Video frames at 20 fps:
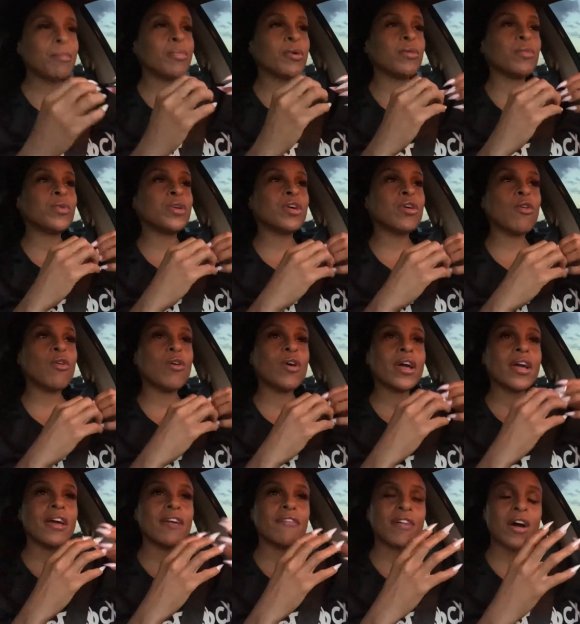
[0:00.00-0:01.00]
but we all
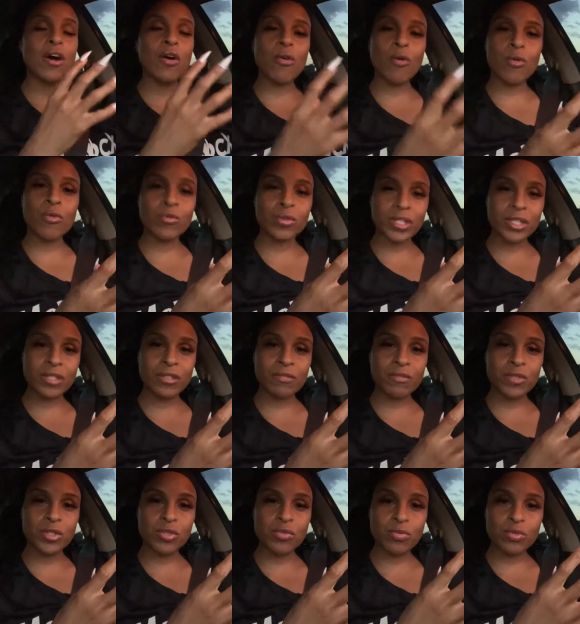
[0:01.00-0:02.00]
have our own
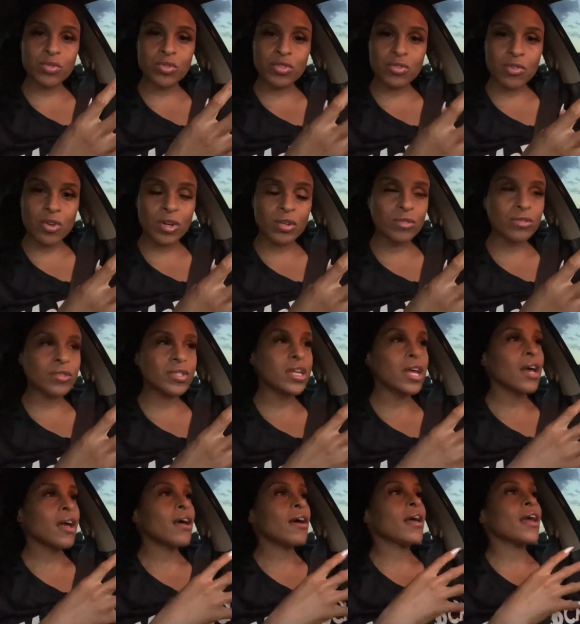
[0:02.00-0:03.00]
individual struggles
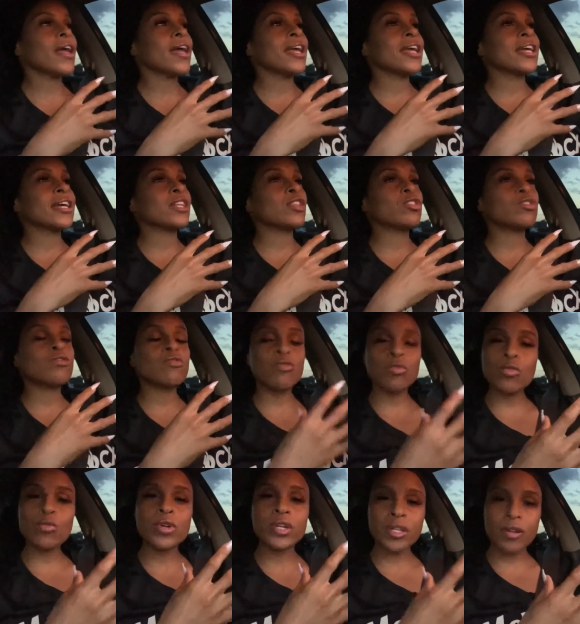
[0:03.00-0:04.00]
and
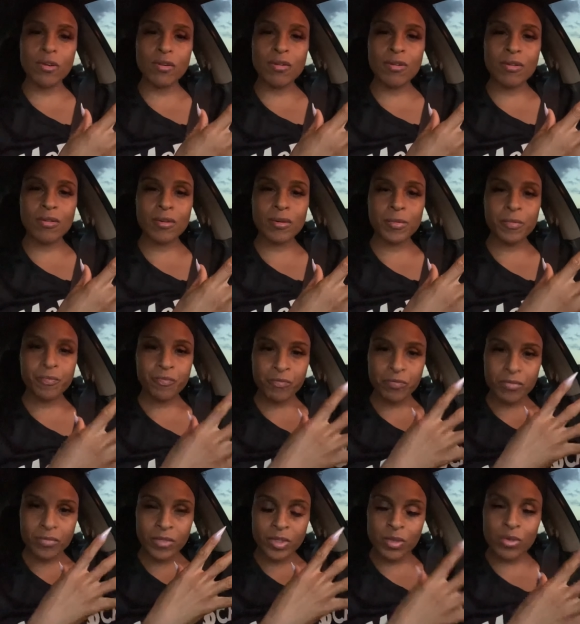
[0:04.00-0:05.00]
through it all
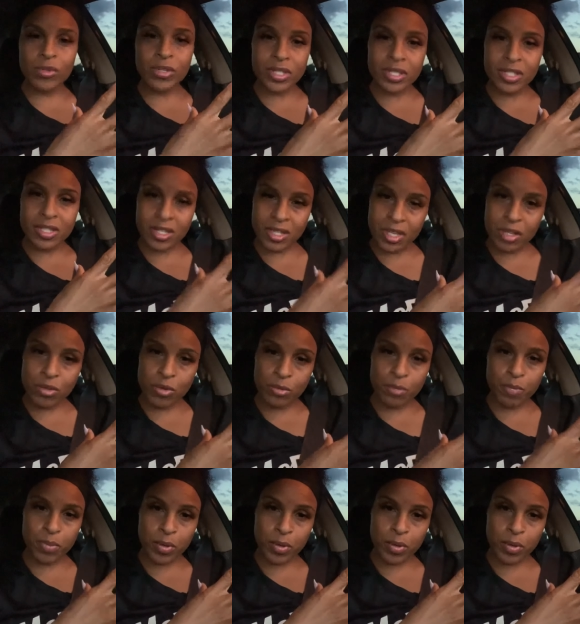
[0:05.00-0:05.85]
you can still